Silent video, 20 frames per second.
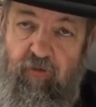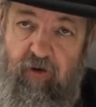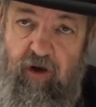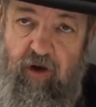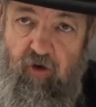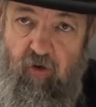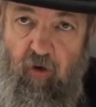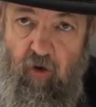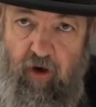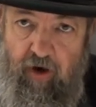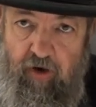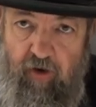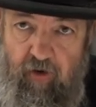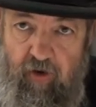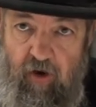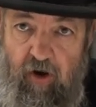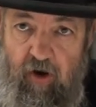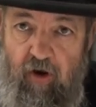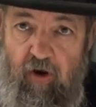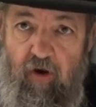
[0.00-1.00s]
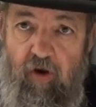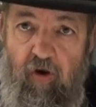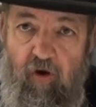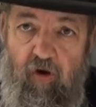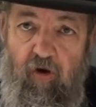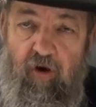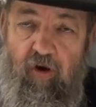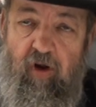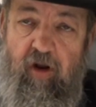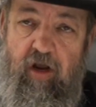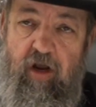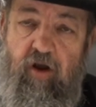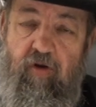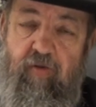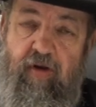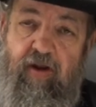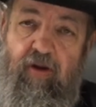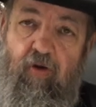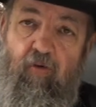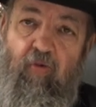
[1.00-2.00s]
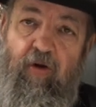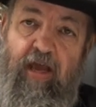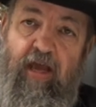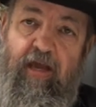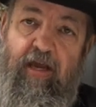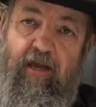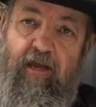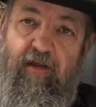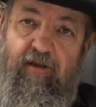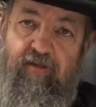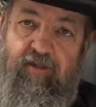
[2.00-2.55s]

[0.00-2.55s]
recorder earlier in the week.